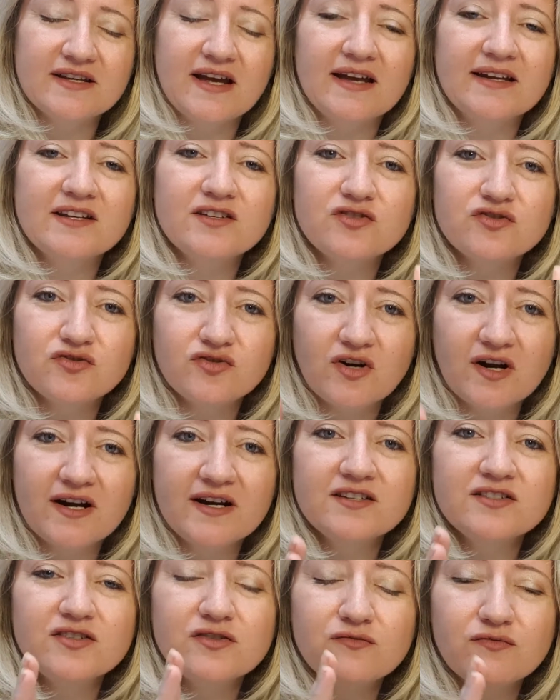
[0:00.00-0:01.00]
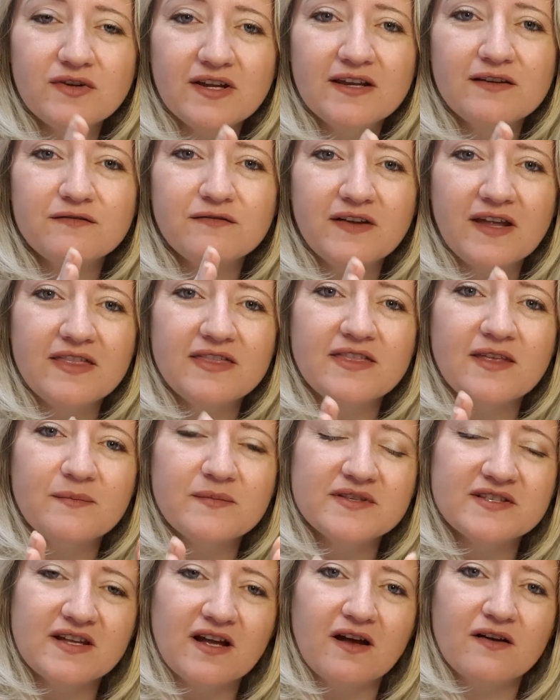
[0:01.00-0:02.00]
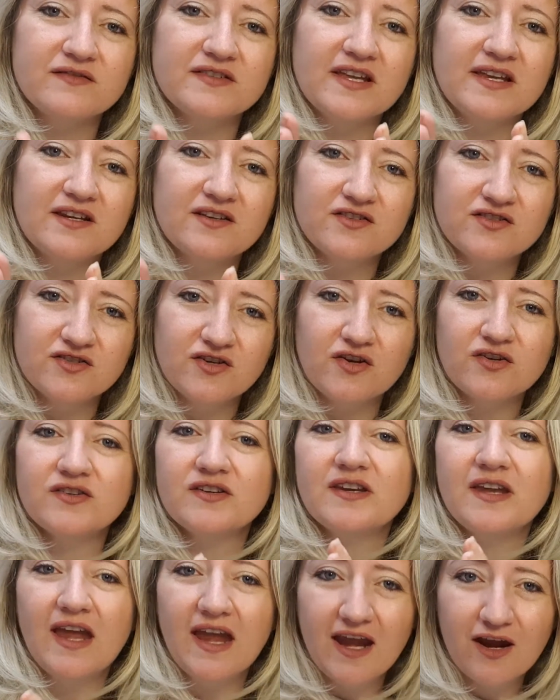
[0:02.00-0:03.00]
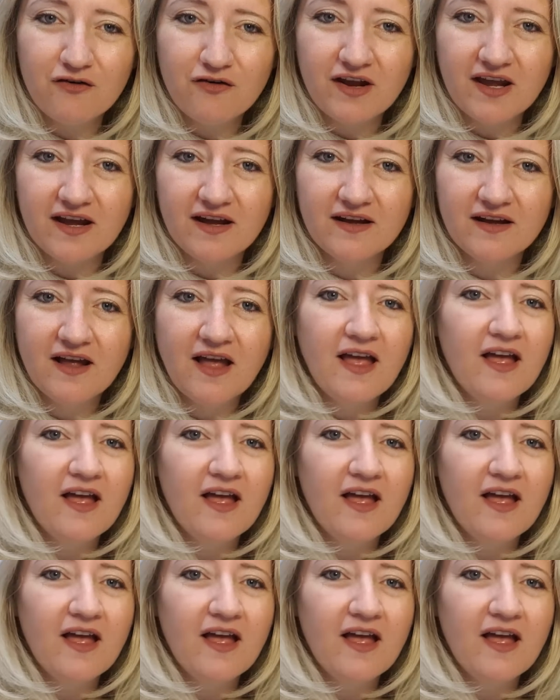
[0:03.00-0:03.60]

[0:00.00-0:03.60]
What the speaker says: and is trying to reinvent themselves in a certain area.